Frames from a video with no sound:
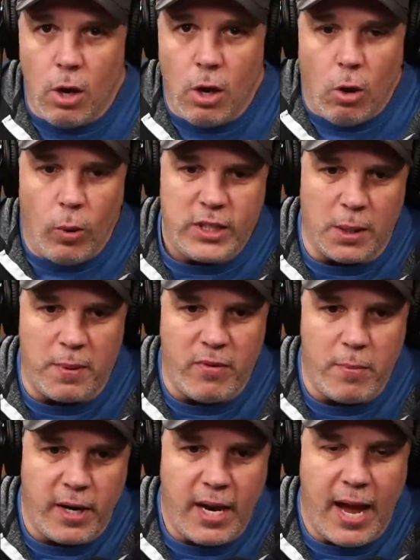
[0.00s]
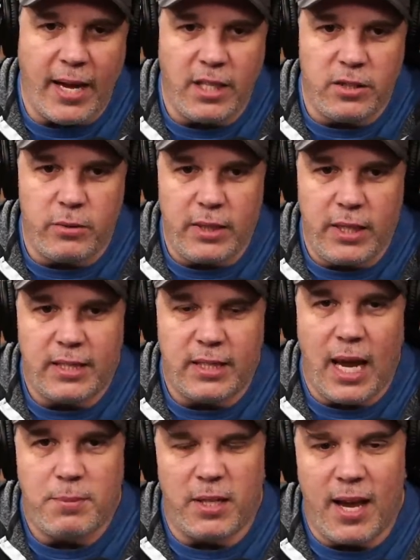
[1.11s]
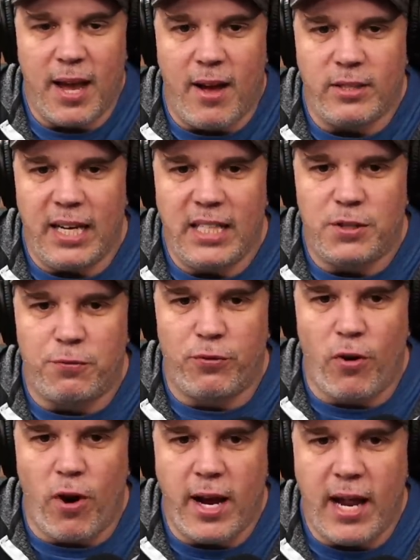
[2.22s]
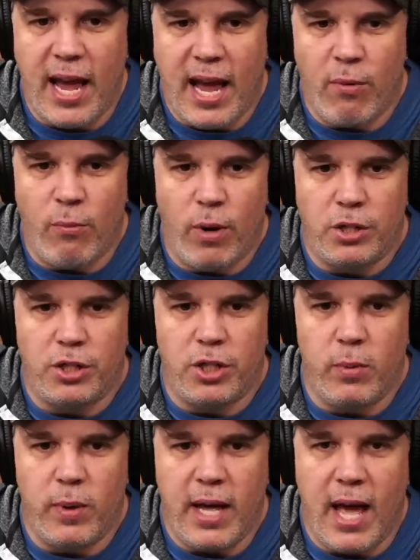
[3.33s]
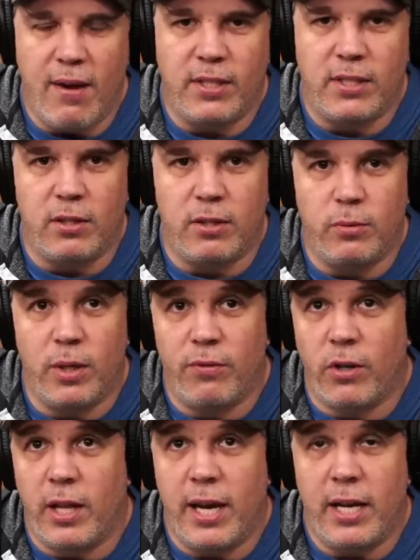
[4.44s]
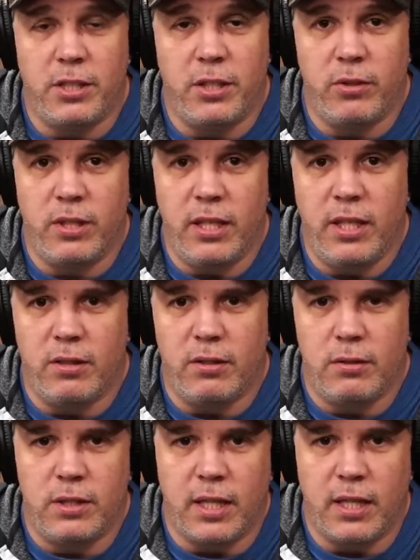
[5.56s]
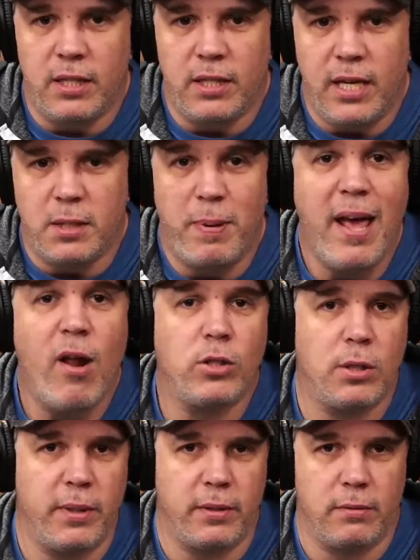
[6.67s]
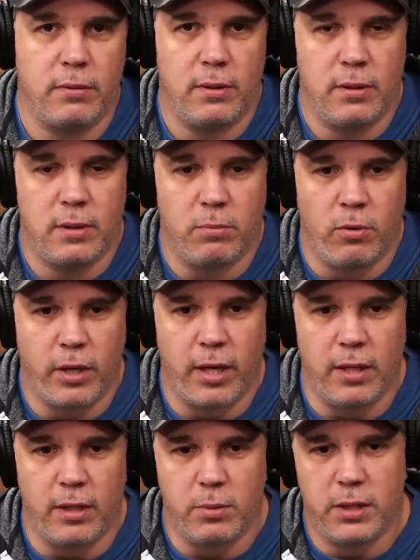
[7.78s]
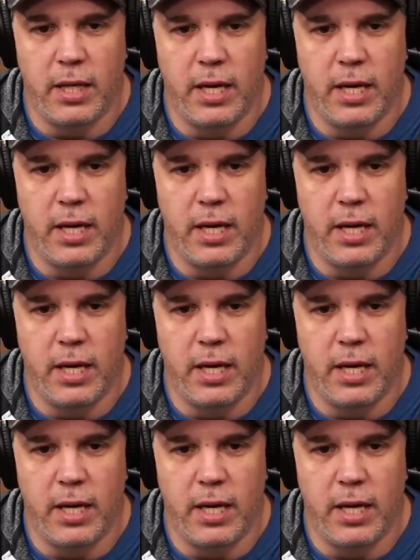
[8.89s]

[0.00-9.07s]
What's up, everybody? How you doing? It's Capes and Cowls. It's Friday, and what a show we have. It's our, one of our last shows of the year, second to last, penultimate, as Mark Ellis would say.